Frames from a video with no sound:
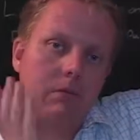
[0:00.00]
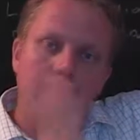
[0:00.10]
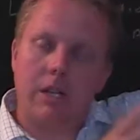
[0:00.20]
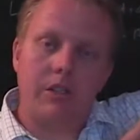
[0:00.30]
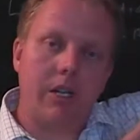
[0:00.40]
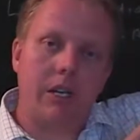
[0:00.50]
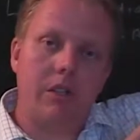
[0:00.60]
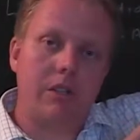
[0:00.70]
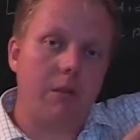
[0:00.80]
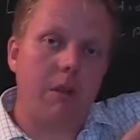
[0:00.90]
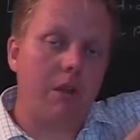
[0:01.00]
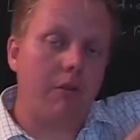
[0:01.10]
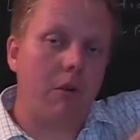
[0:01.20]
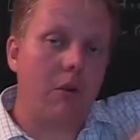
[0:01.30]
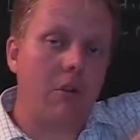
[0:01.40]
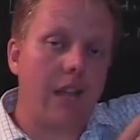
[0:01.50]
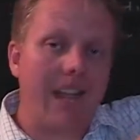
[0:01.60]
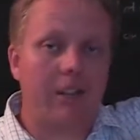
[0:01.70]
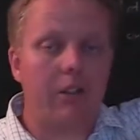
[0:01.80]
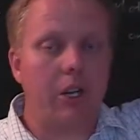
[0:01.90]
until some other force
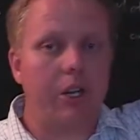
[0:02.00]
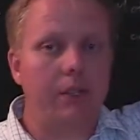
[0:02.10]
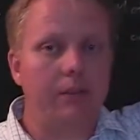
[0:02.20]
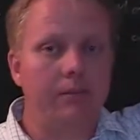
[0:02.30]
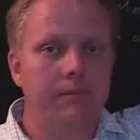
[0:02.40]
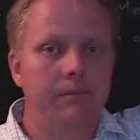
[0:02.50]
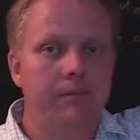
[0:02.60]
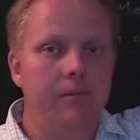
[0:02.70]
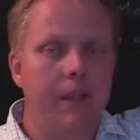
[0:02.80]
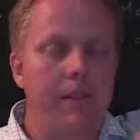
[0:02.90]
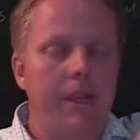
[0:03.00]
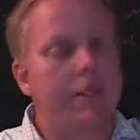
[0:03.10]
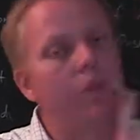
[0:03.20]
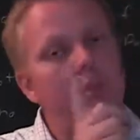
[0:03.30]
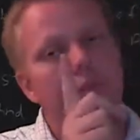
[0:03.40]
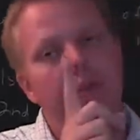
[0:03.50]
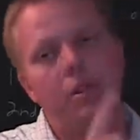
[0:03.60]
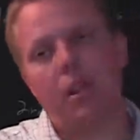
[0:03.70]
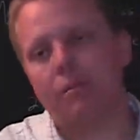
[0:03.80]
acted on it. And that's Newton's first law of